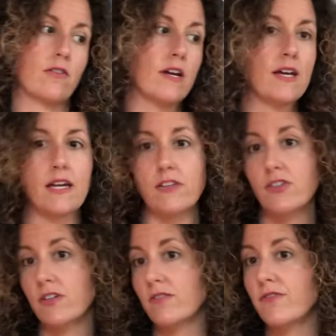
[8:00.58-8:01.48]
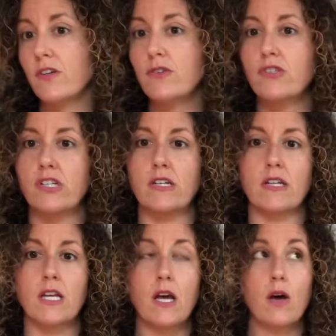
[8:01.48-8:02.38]
rage,
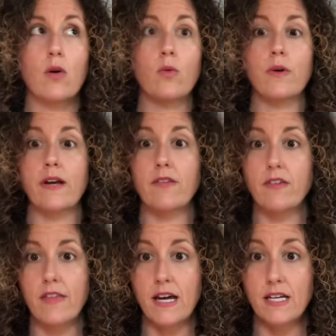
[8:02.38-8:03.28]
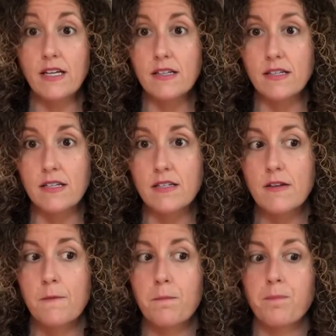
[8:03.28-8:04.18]
confusion, whatever that is,
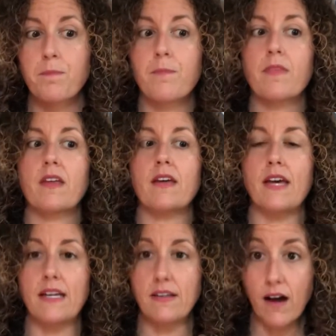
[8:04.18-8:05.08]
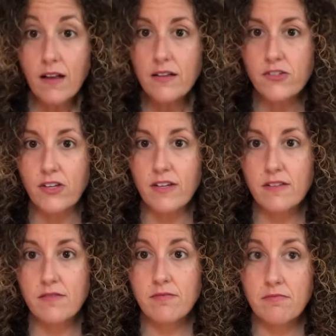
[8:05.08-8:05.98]
acknowledge
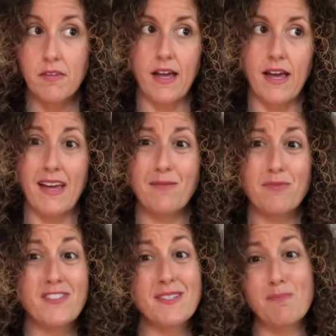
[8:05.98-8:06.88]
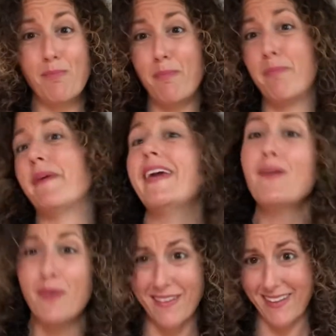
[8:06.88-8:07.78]
it and just be
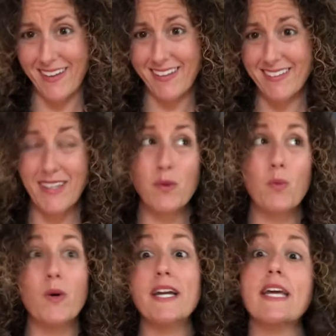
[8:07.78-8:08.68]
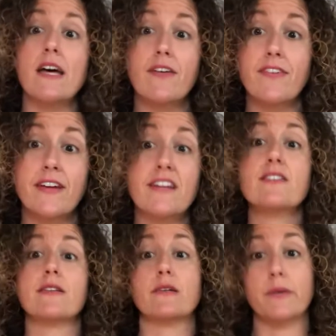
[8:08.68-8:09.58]
with it. Like, what if? Here's
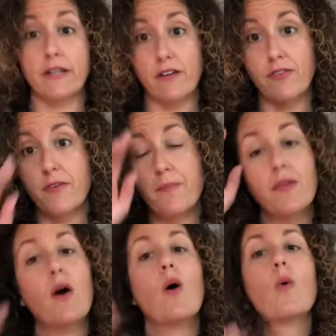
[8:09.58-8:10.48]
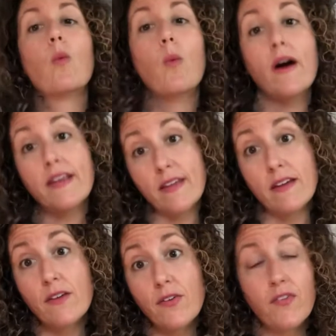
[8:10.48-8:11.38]
a little what if. What
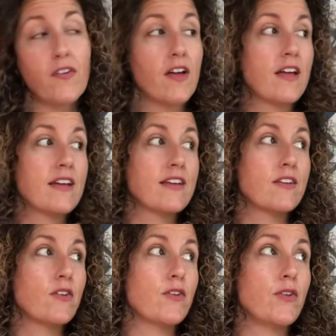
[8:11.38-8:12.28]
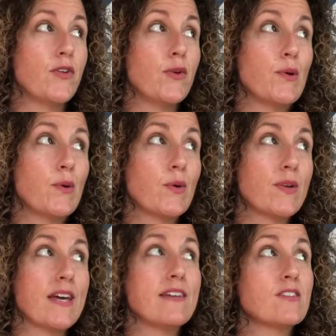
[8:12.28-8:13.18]
if you
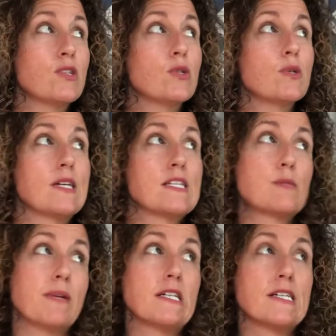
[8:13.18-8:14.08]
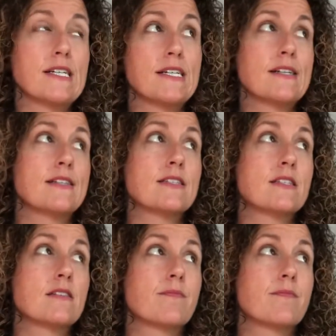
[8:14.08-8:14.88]
get to experience